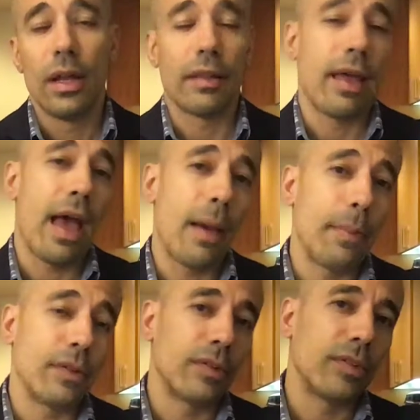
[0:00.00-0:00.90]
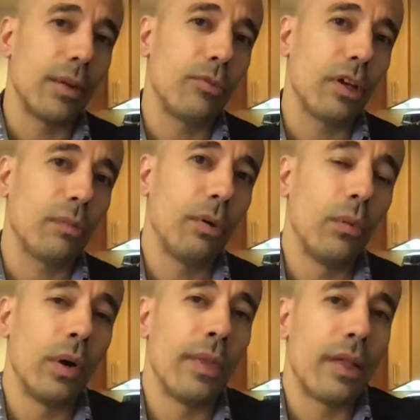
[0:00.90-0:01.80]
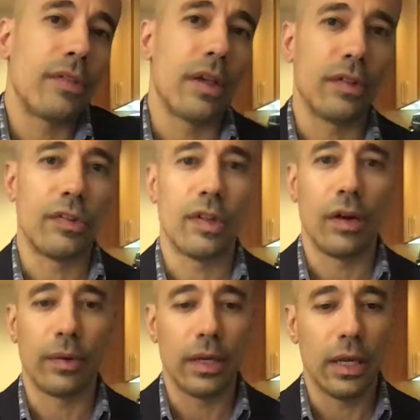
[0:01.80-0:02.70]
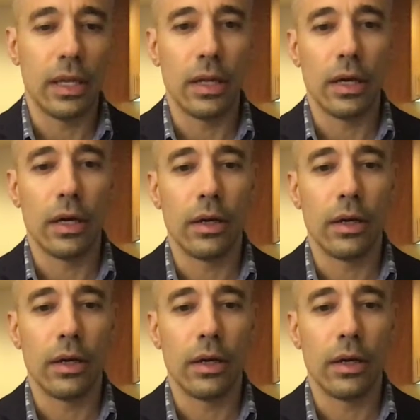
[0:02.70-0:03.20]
Not the happiest of subjects, but one that's necessary in